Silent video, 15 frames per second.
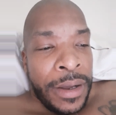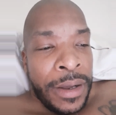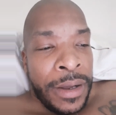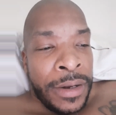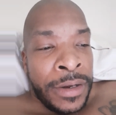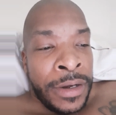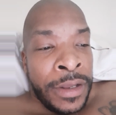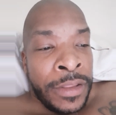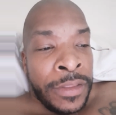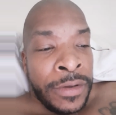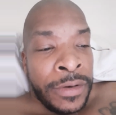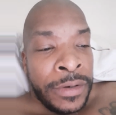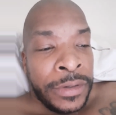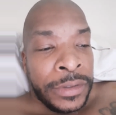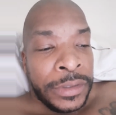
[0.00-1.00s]

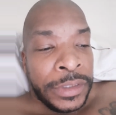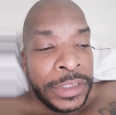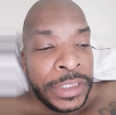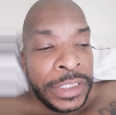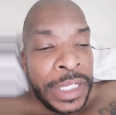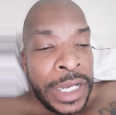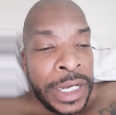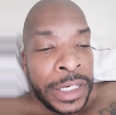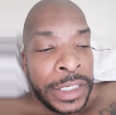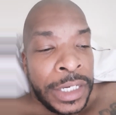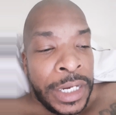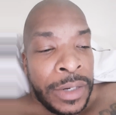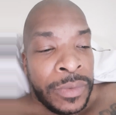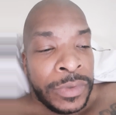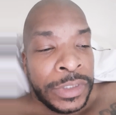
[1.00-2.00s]
Another stock
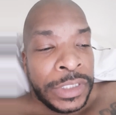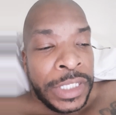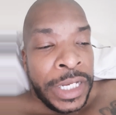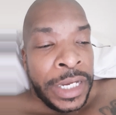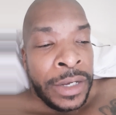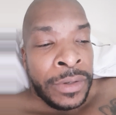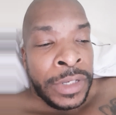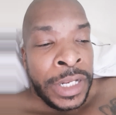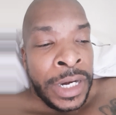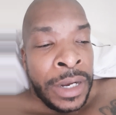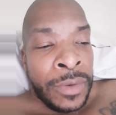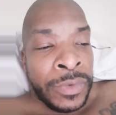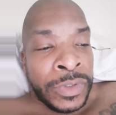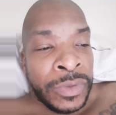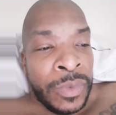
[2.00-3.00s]
that was down that I
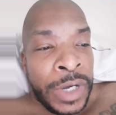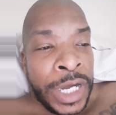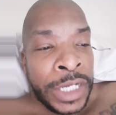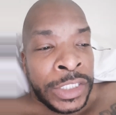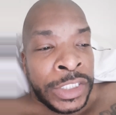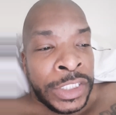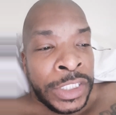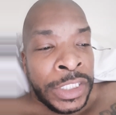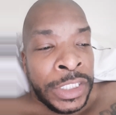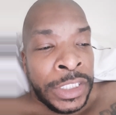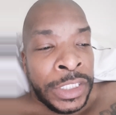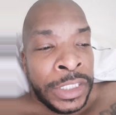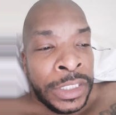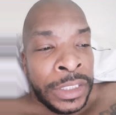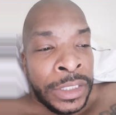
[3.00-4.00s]
was
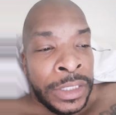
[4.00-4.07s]
watching,